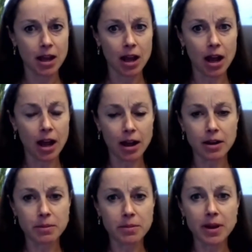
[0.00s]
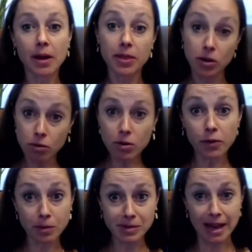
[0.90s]
um, on the
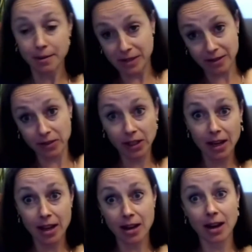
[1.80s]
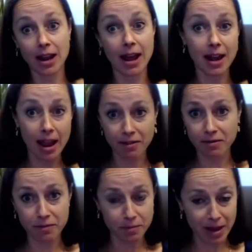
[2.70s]
uniform side, I'm civilian and have
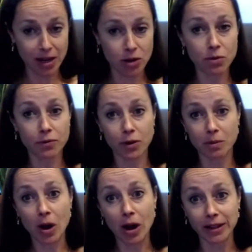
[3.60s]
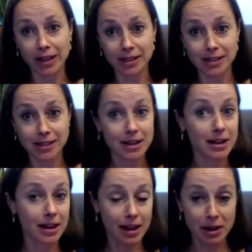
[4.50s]
many uniform colleagues.
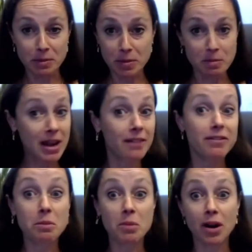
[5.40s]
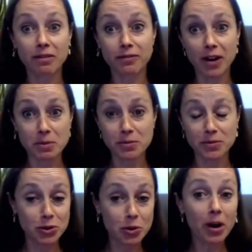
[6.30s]
Um, many of them are from
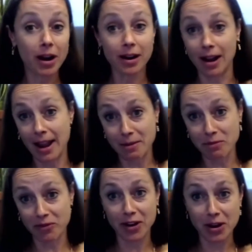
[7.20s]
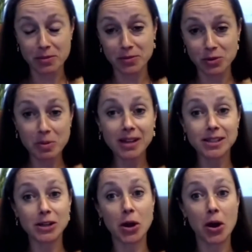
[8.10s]
New York. I'm from New
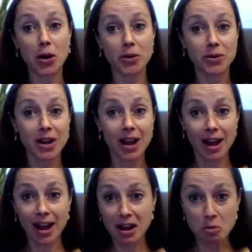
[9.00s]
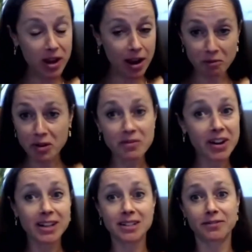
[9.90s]
Mexico. Uh, we come from
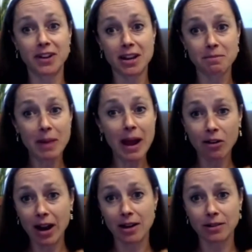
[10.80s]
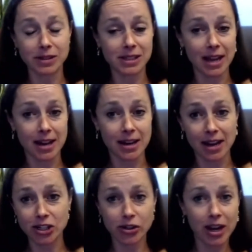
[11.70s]
very different backgrounds and
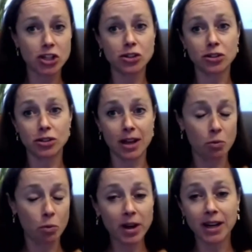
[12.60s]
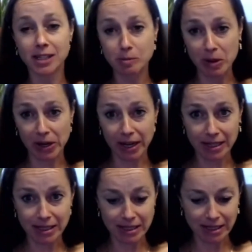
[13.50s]
educational and work
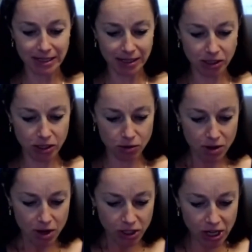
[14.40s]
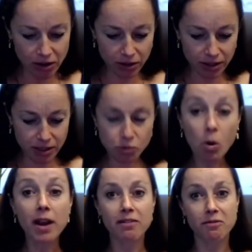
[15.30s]
experiences. And so gender is
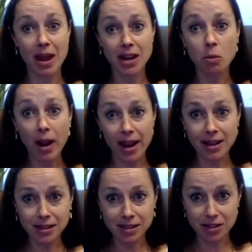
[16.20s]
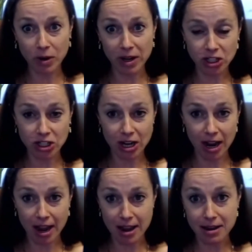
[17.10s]
one of many ways in which
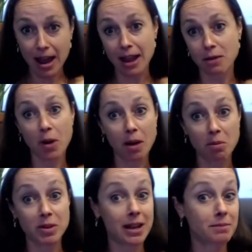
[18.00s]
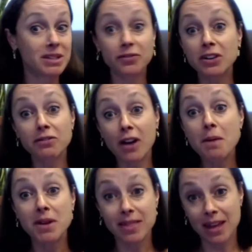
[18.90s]
uh, I probably am different from,
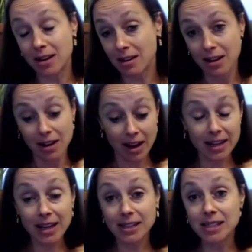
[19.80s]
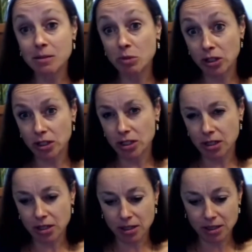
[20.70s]
and then again, similar
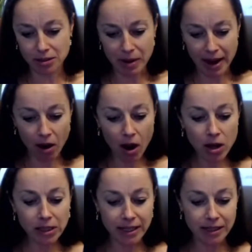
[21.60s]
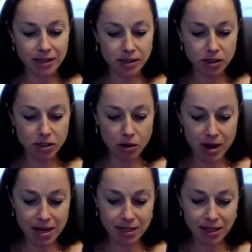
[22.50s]
to, to my colleagues. So
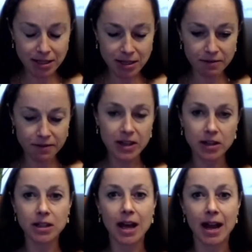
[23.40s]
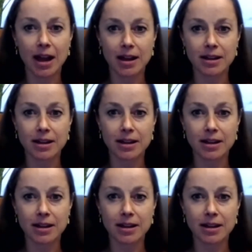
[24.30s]
it doesn't feel uh,